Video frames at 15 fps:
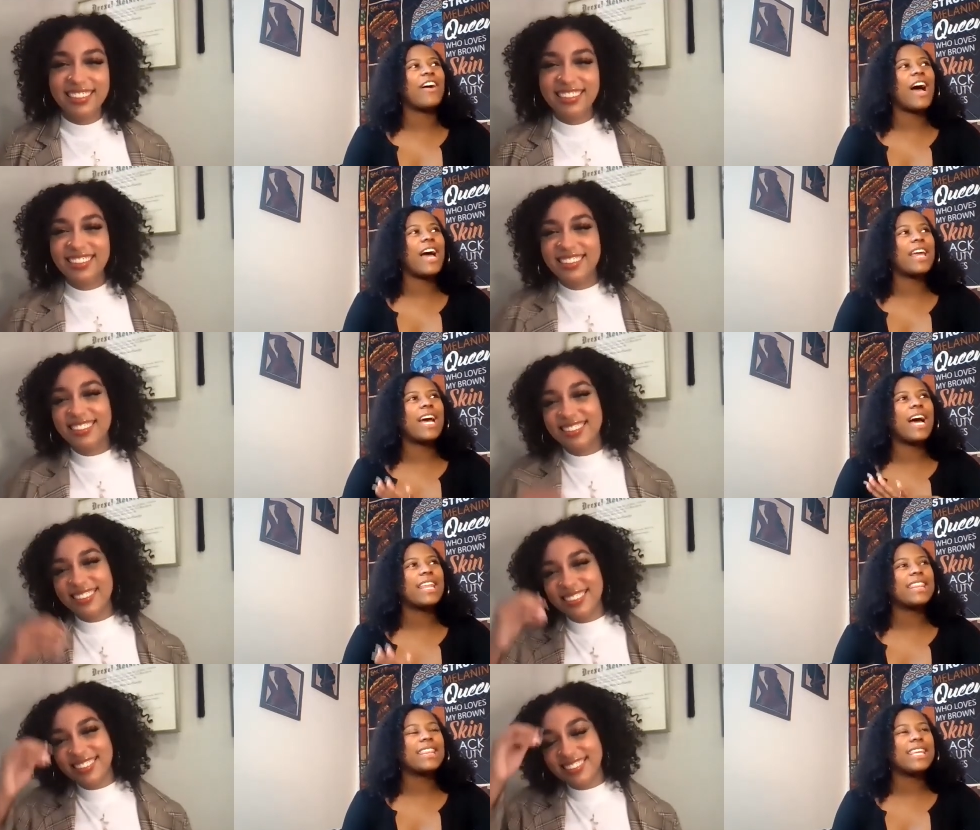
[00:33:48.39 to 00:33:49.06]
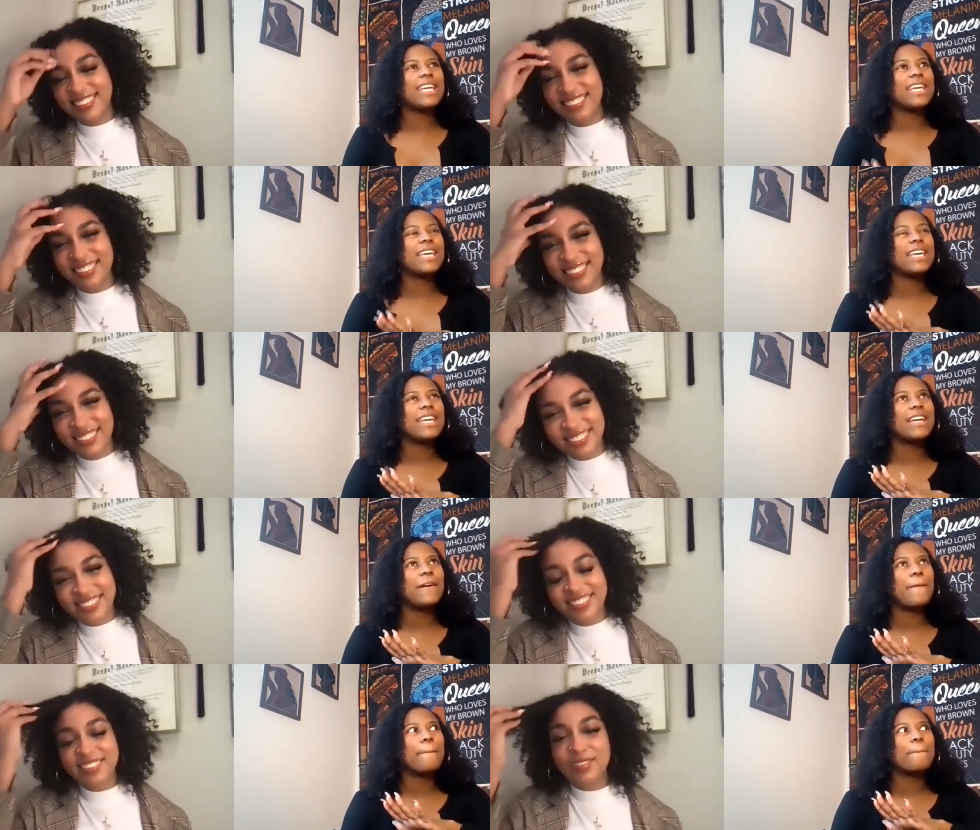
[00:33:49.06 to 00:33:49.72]
Speaker 1: I, I think
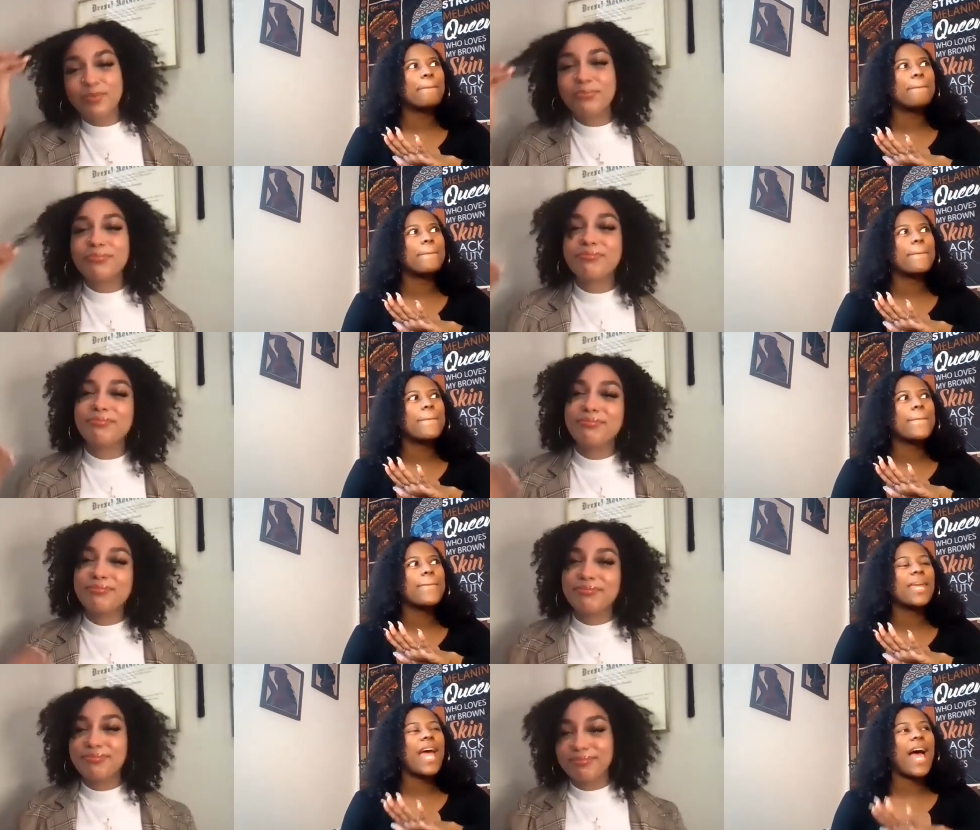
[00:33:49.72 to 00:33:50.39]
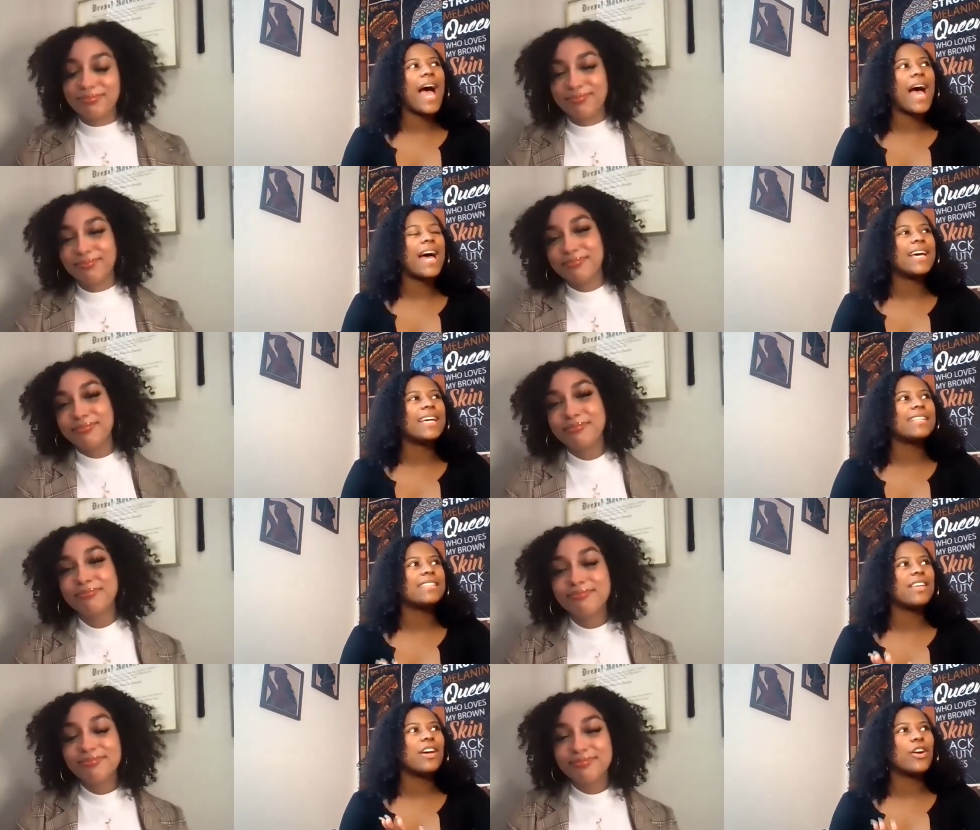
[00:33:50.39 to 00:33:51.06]

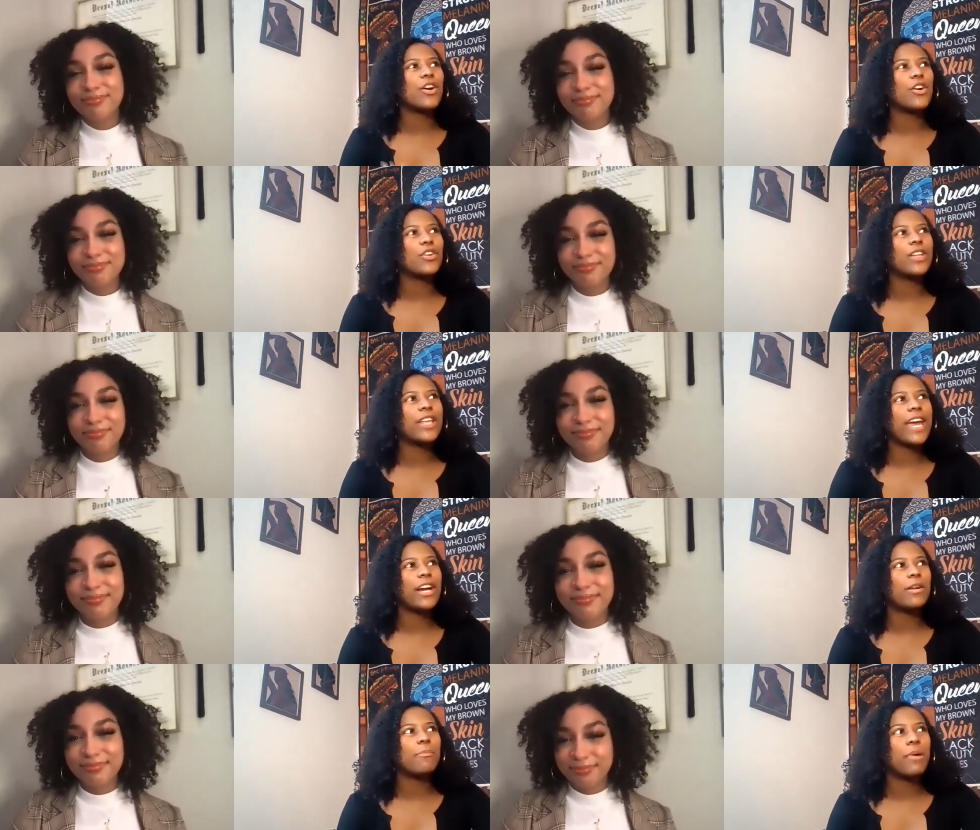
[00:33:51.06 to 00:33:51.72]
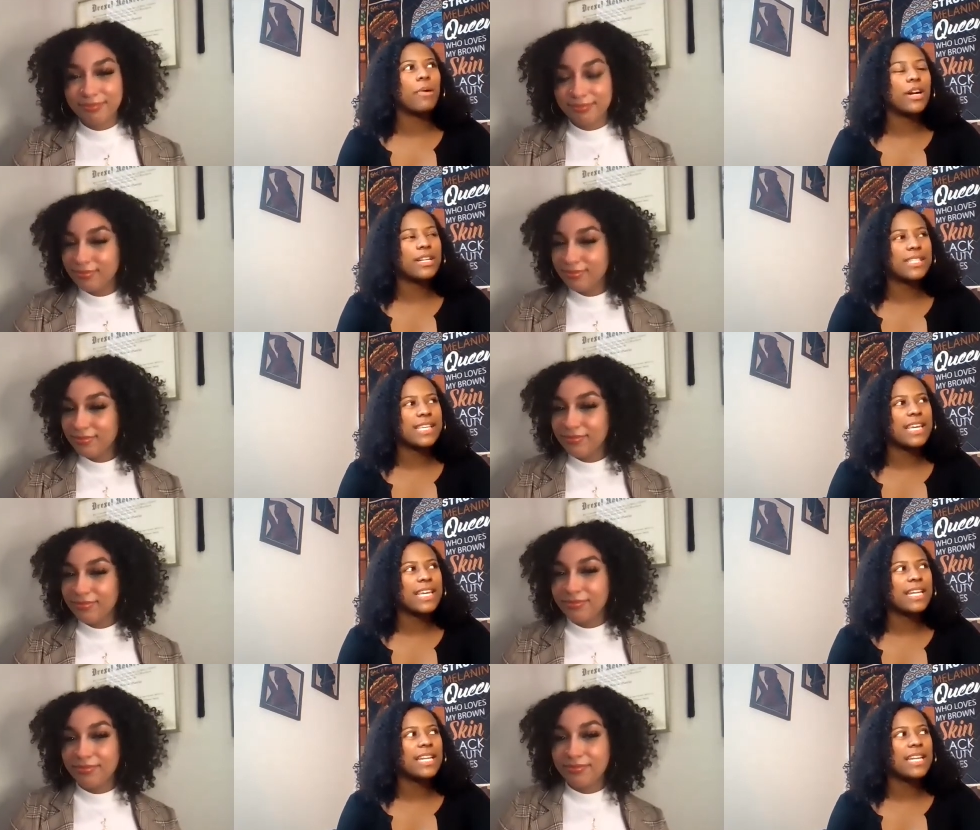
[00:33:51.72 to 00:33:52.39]
as a curly haired
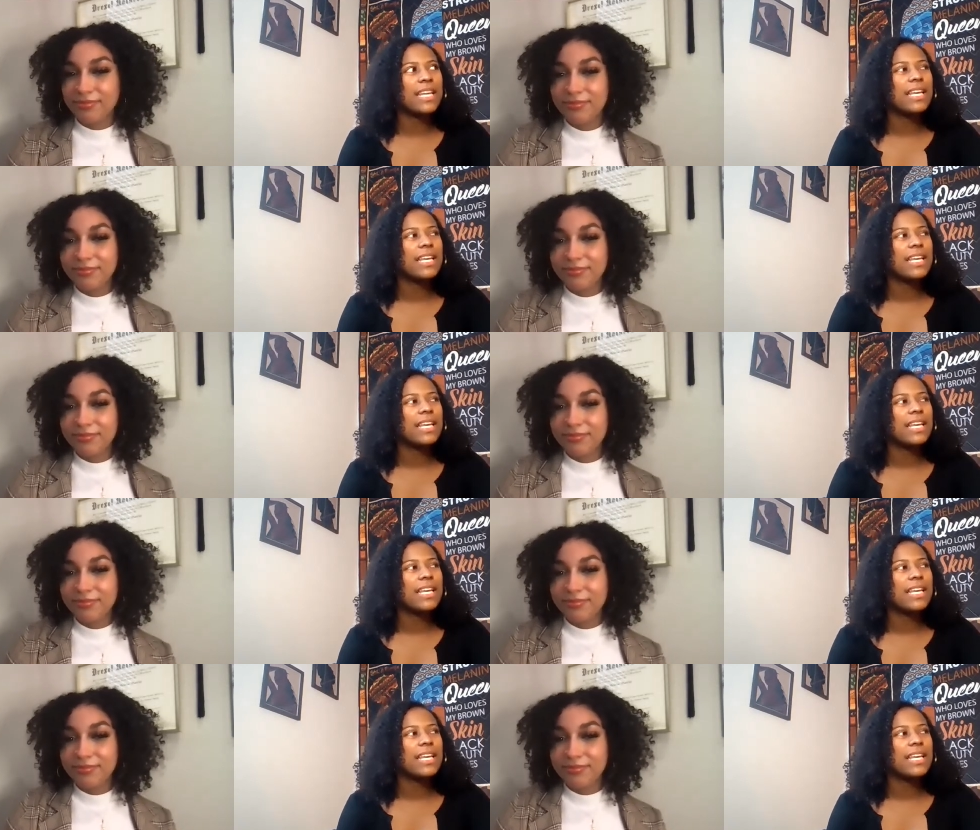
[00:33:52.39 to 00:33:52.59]
person,